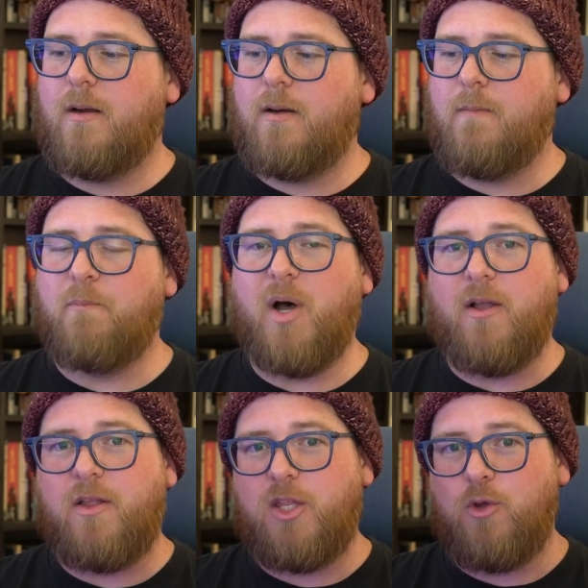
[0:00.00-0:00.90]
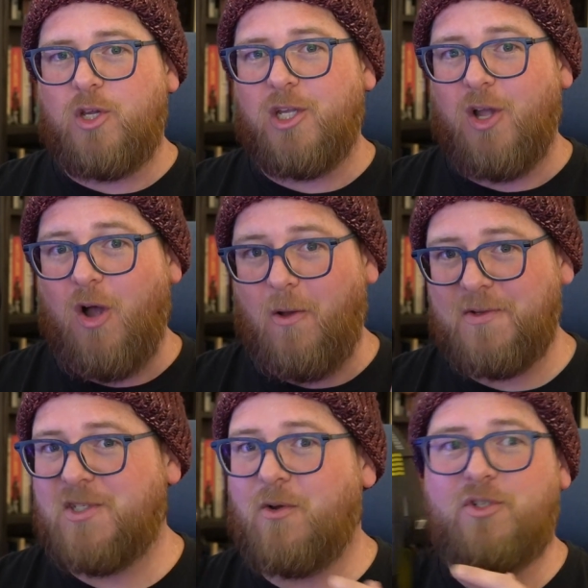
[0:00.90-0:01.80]
But you could
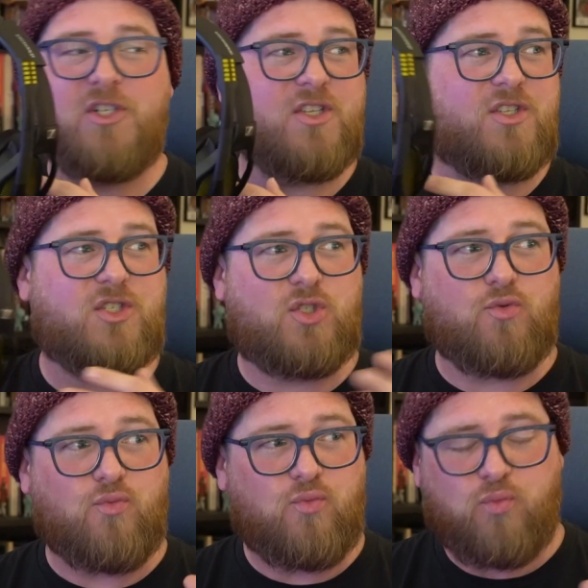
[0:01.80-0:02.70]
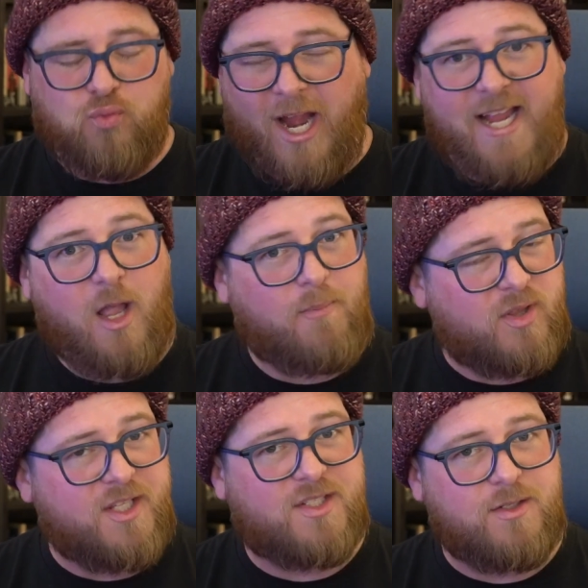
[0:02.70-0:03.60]
also just straight up
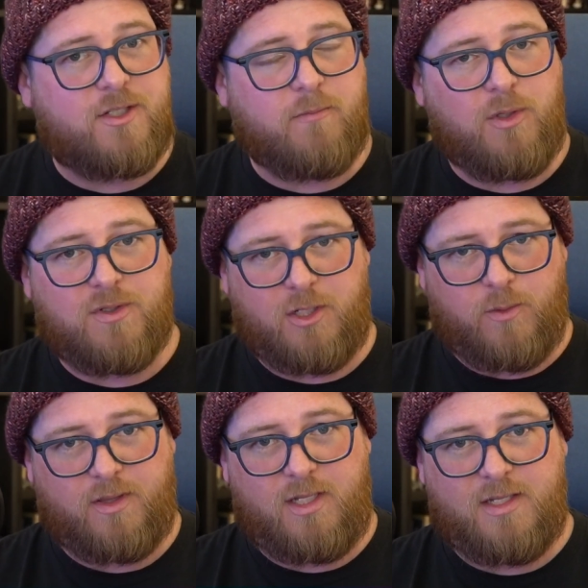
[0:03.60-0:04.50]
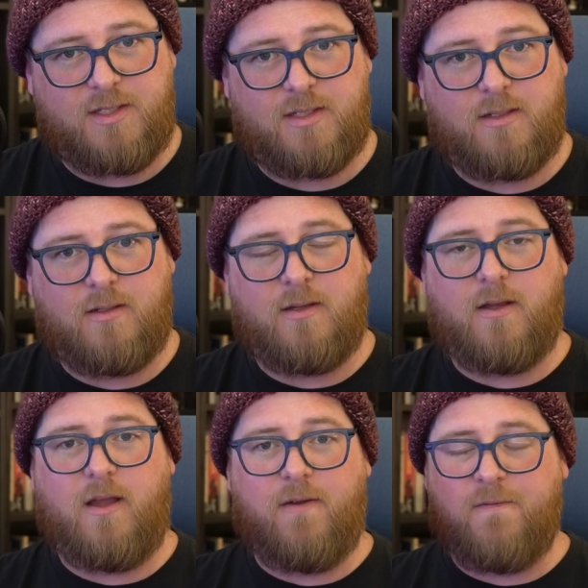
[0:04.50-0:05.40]
listen to music with these
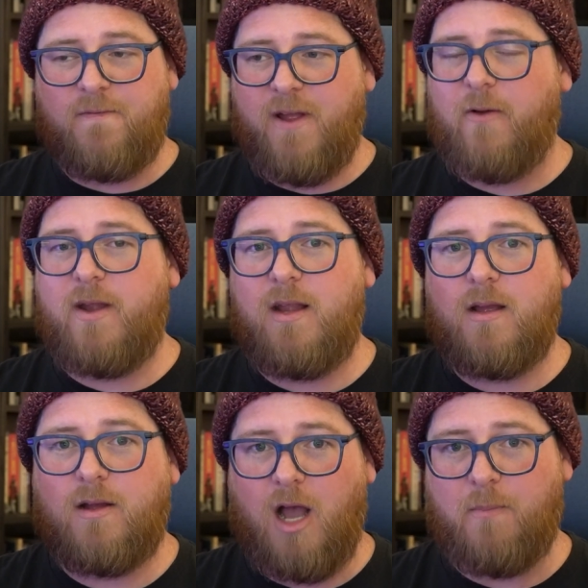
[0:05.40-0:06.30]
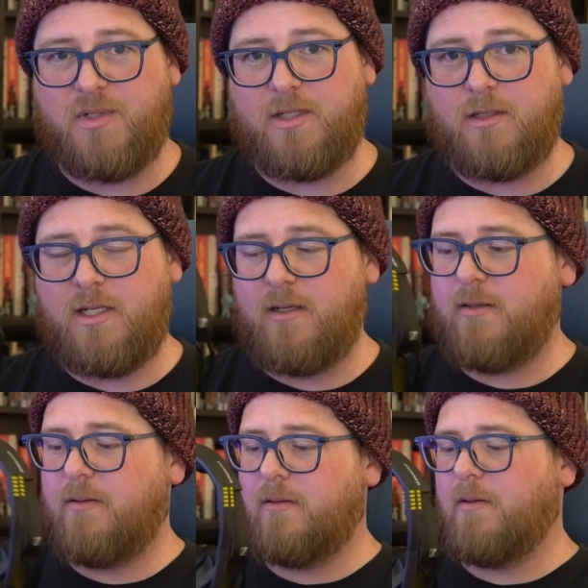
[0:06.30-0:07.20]
very competently.
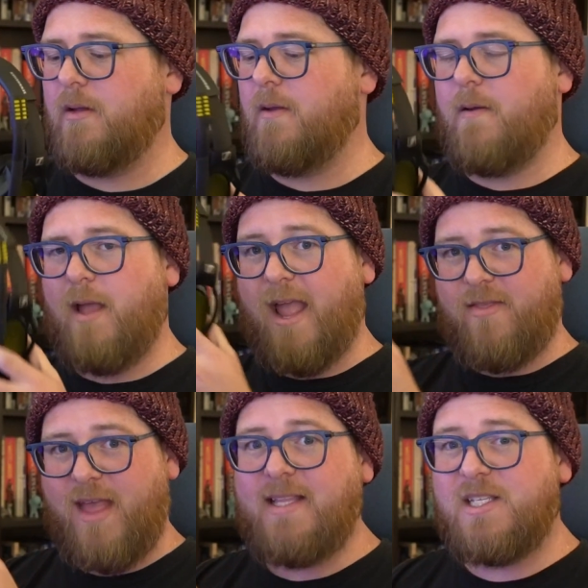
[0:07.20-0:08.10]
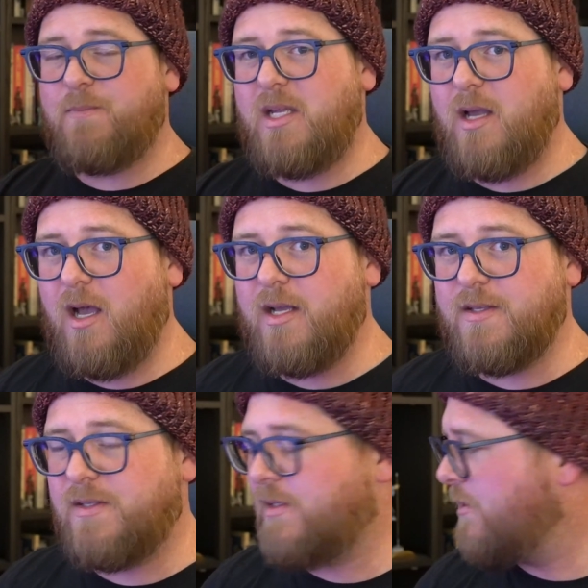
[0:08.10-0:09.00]
And that is
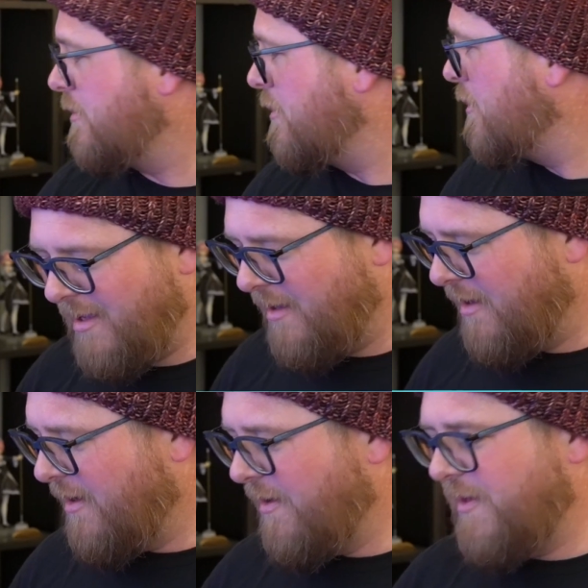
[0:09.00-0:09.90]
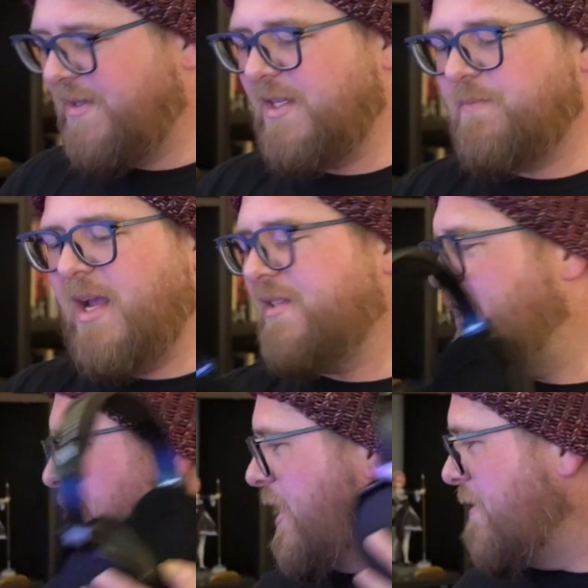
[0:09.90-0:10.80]
because this is
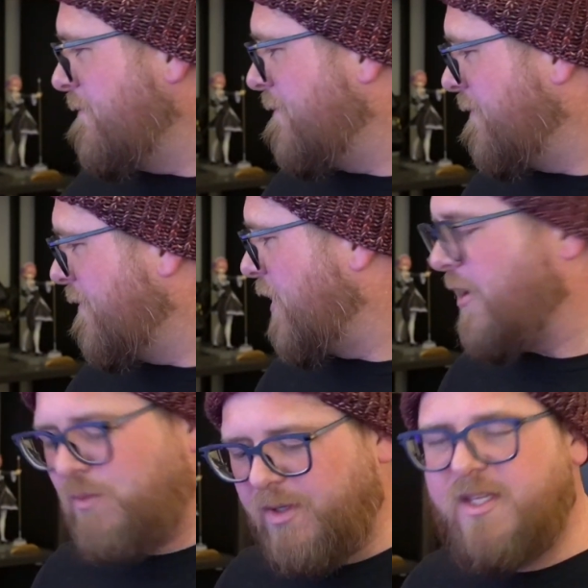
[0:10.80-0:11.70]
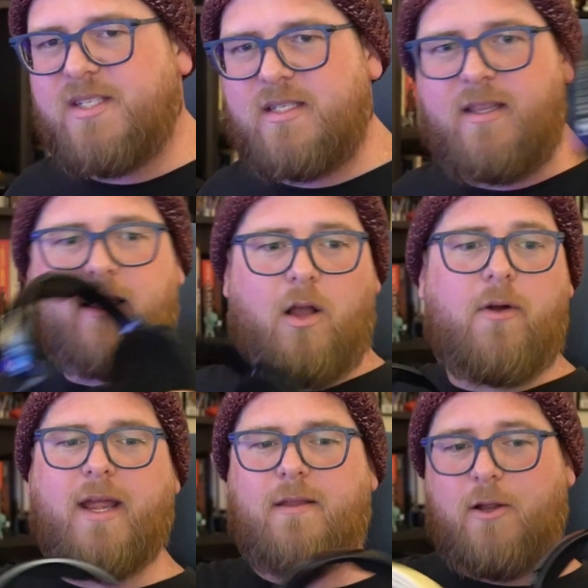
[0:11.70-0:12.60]
basically here's what this all
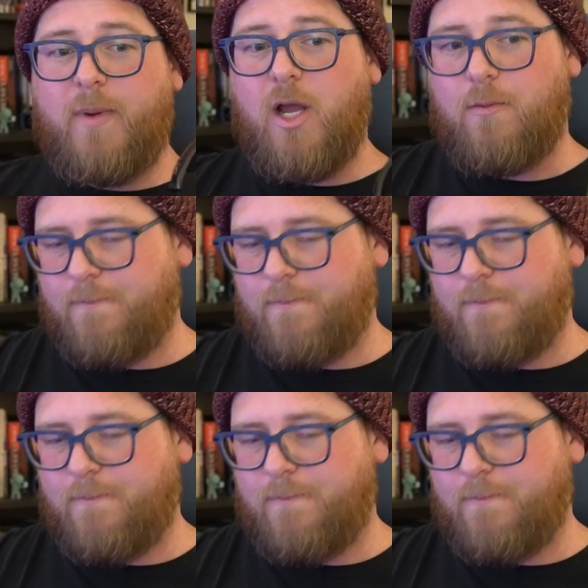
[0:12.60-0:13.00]
right, here we go.